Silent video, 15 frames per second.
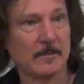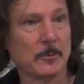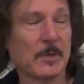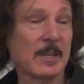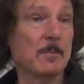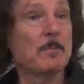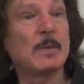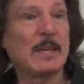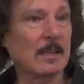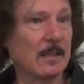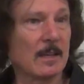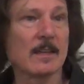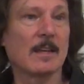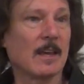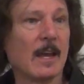We can
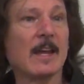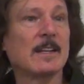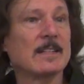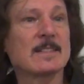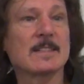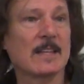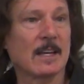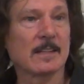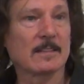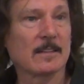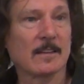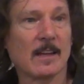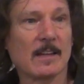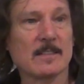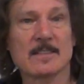pick any set
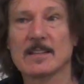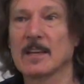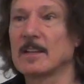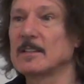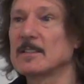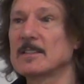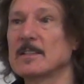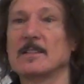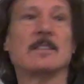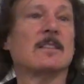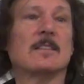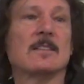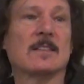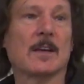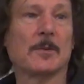and say this
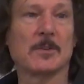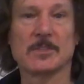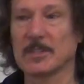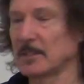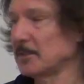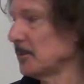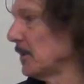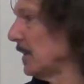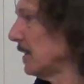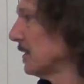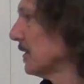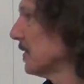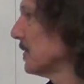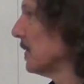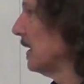is our
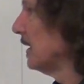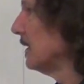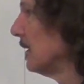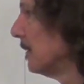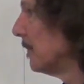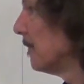generators, right?